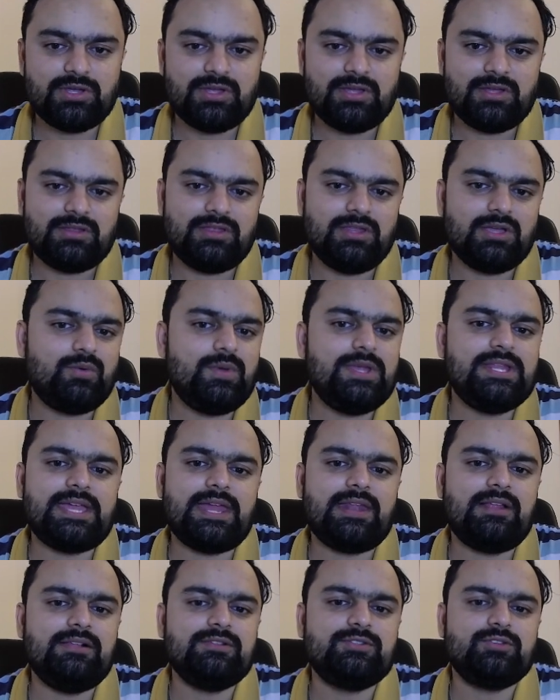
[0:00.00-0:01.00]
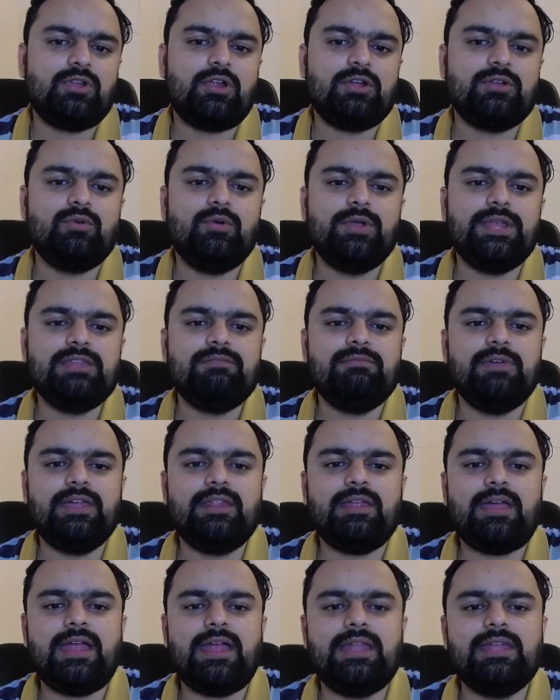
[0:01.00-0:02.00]
The queen can also not go
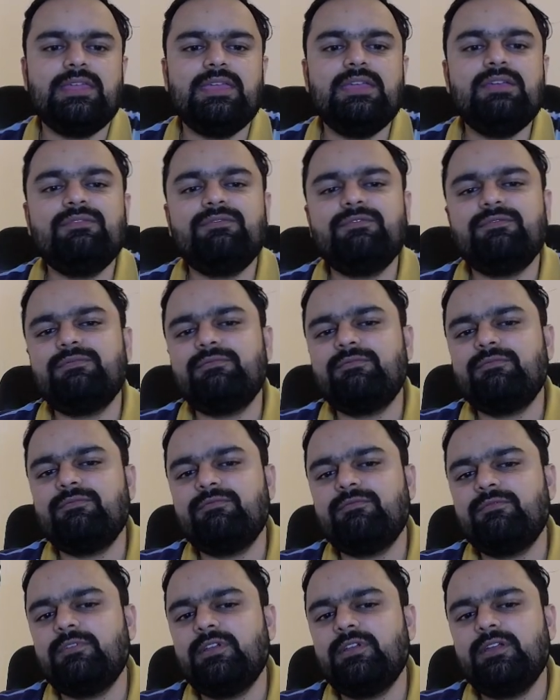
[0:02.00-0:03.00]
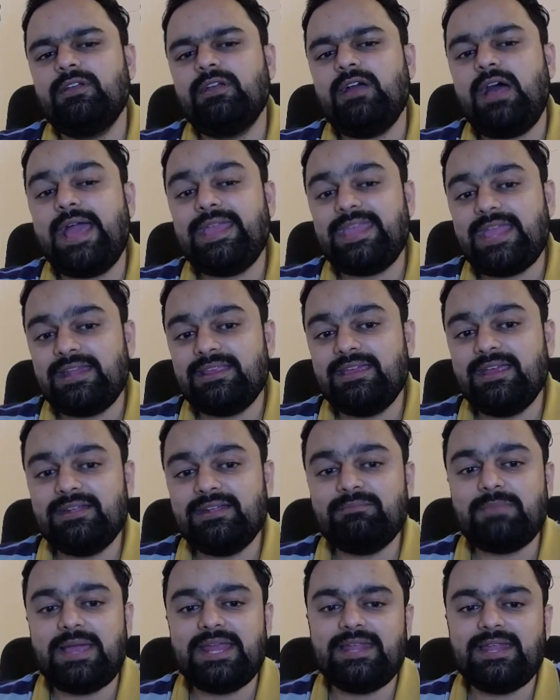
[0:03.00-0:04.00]
anywhere, and if I can get
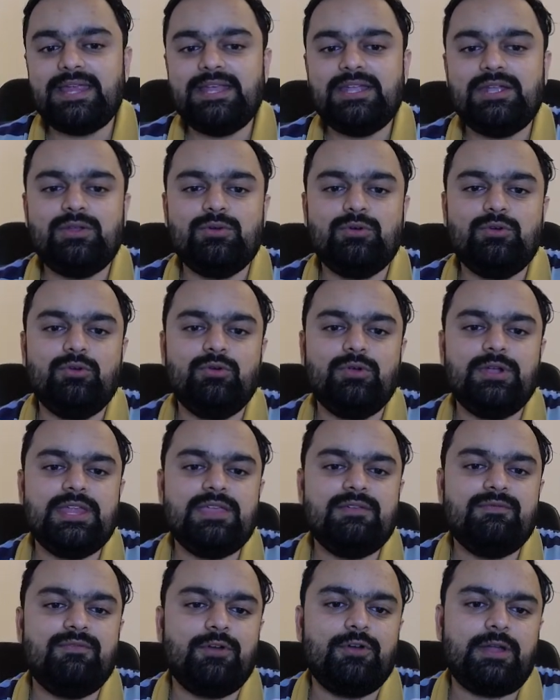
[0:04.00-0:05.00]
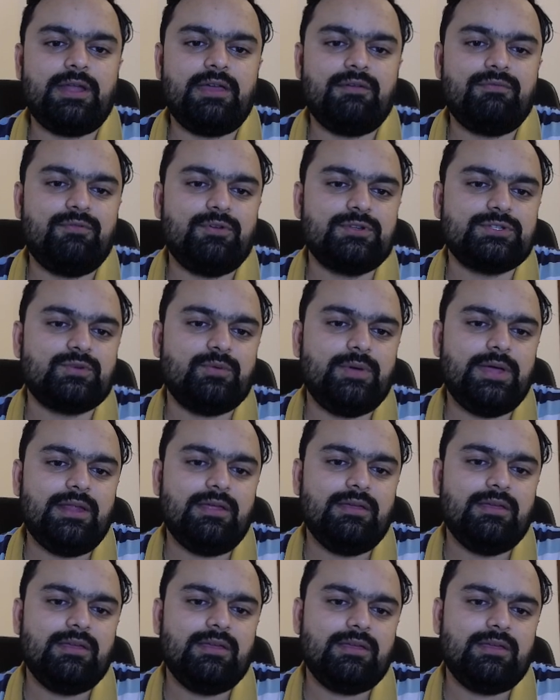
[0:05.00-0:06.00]
my knight to d4 or f4 square,
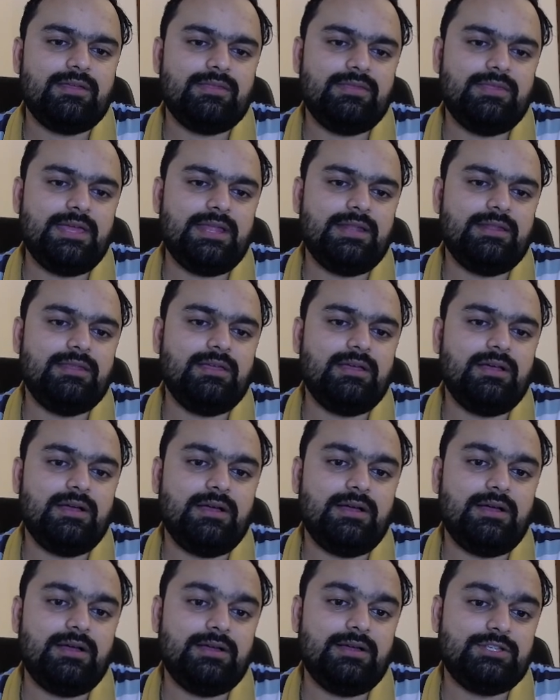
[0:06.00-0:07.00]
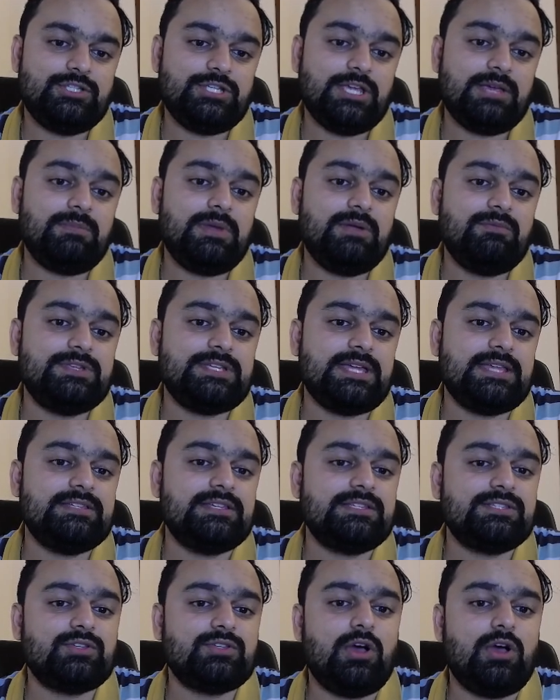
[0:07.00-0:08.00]
then the checkmate which I
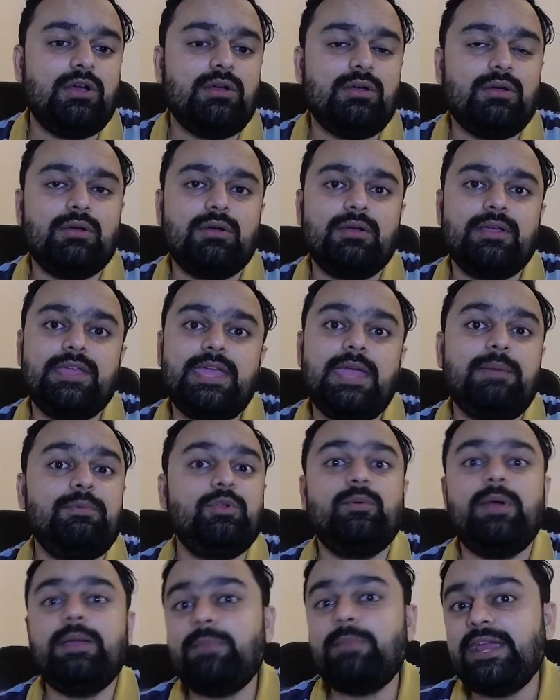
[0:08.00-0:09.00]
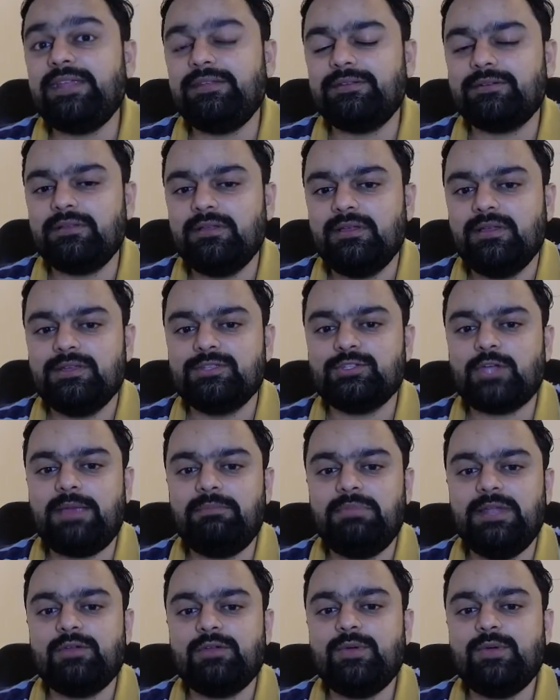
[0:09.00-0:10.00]
just saw came to my mind. So I
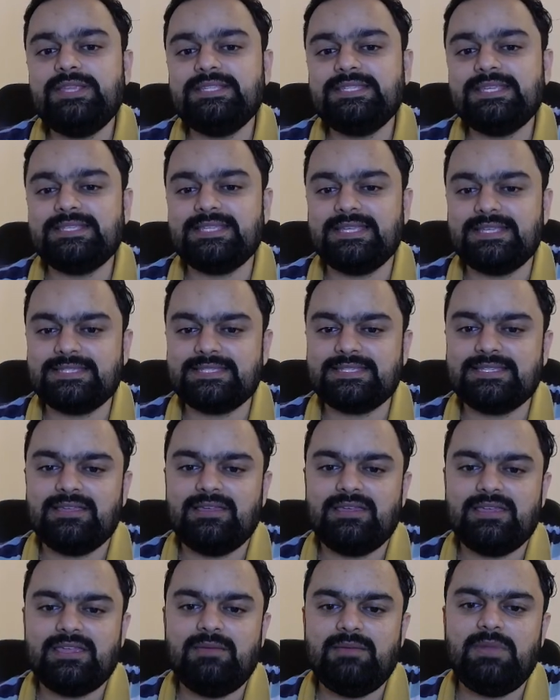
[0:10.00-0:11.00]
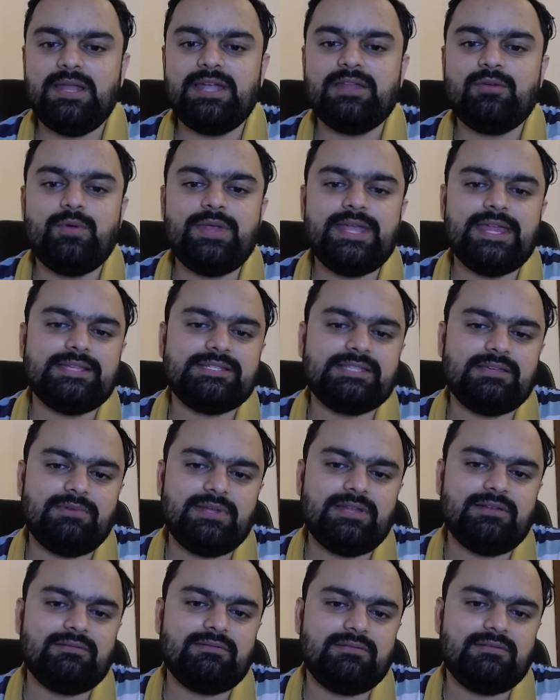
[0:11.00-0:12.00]
played queen c6, he played queen
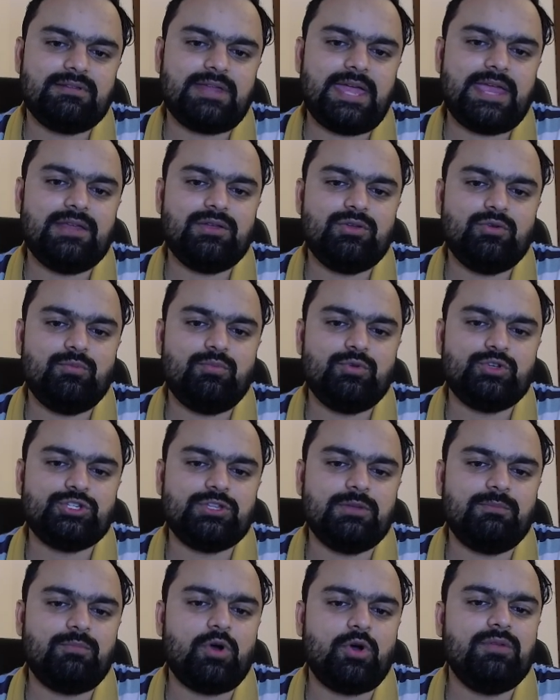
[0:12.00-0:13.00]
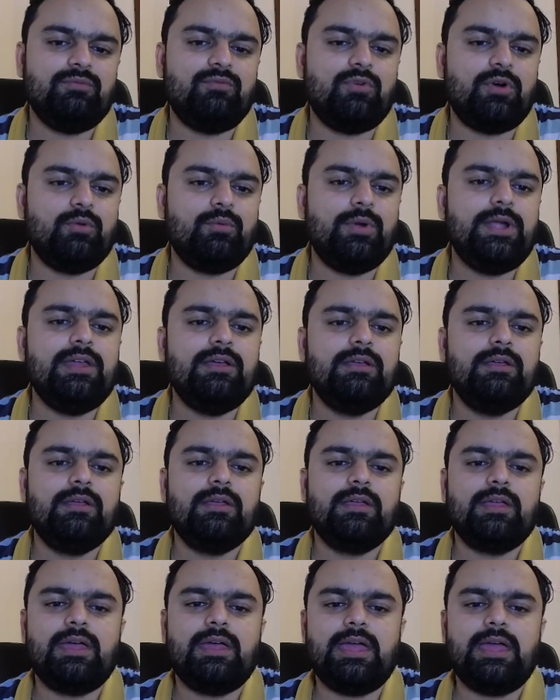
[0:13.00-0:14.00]
a7, trying to push the pawn forward,
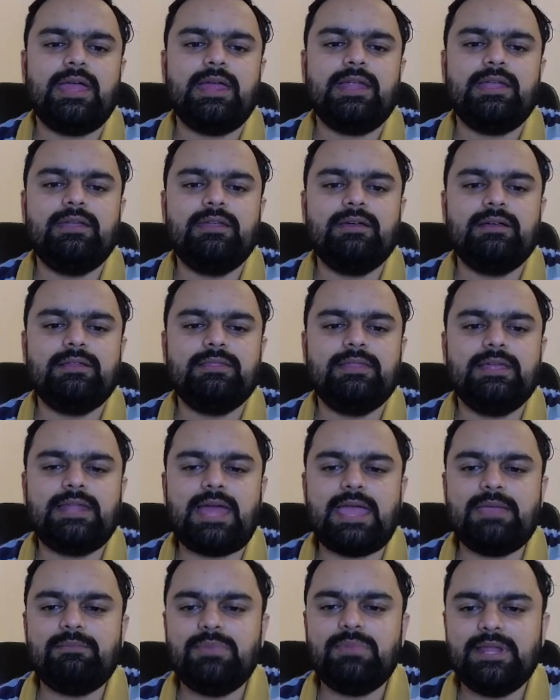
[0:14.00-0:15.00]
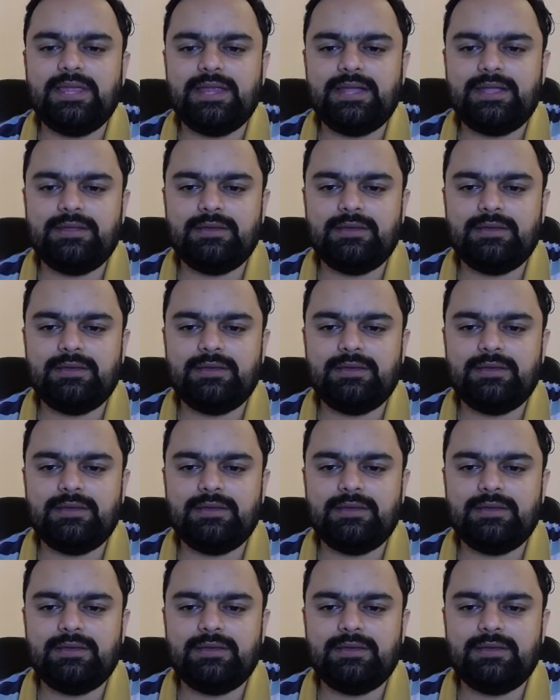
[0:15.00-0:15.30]
and then I played